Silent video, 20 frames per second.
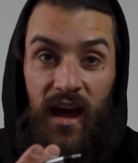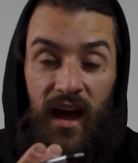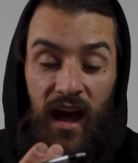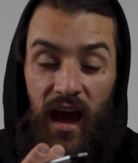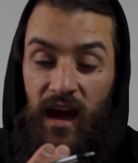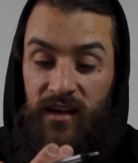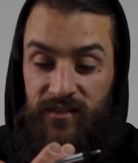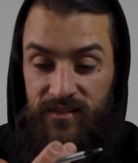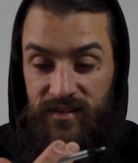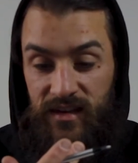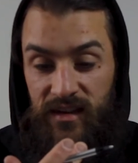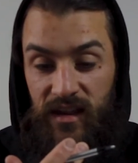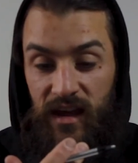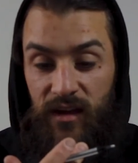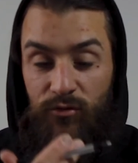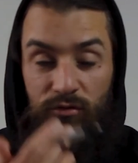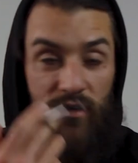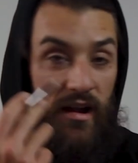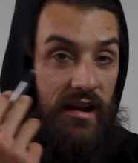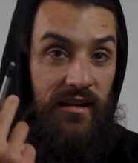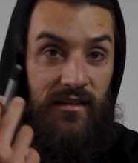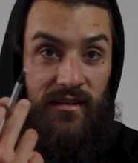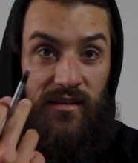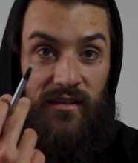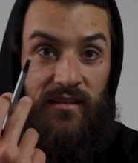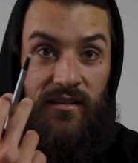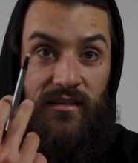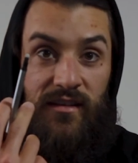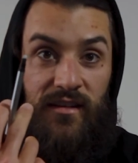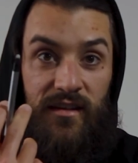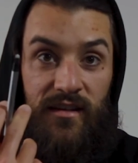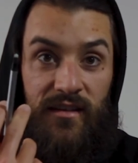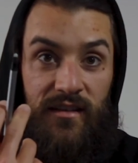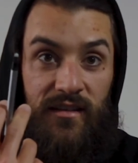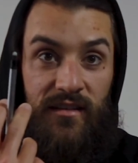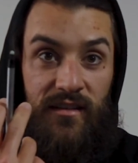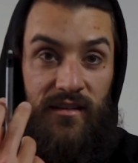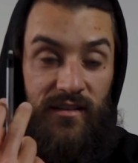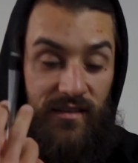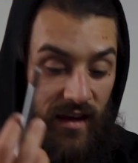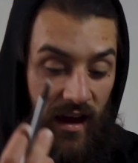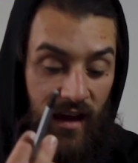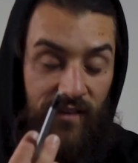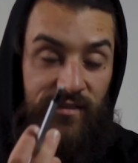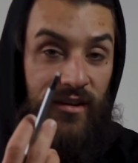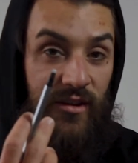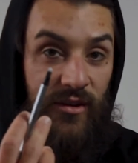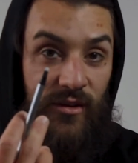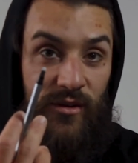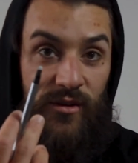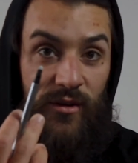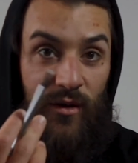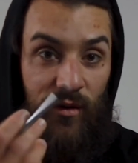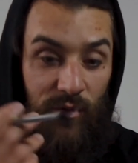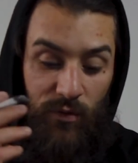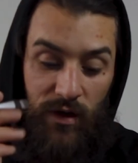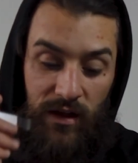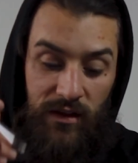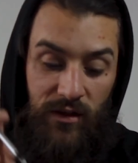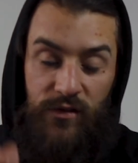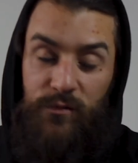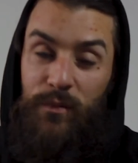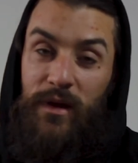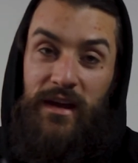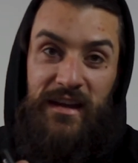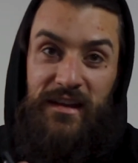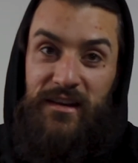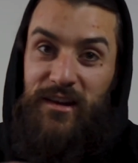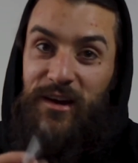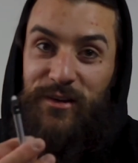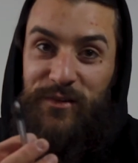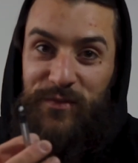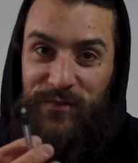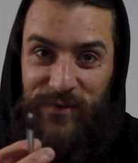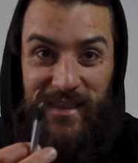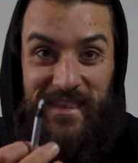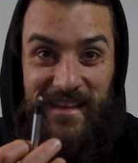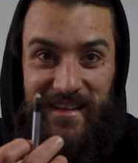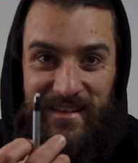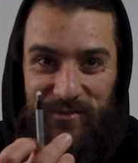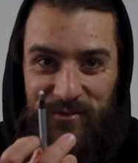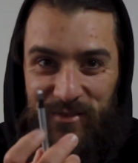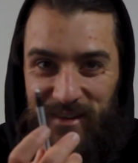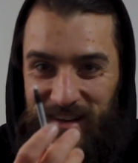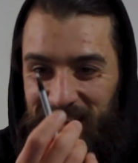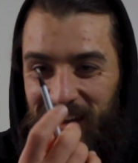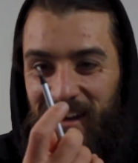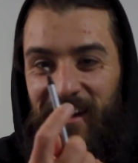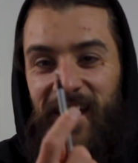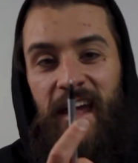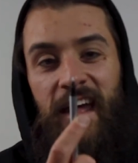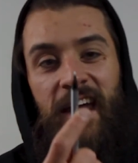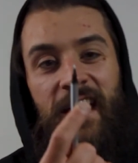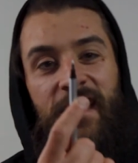until I read it this afternoon while I was making notes for this video.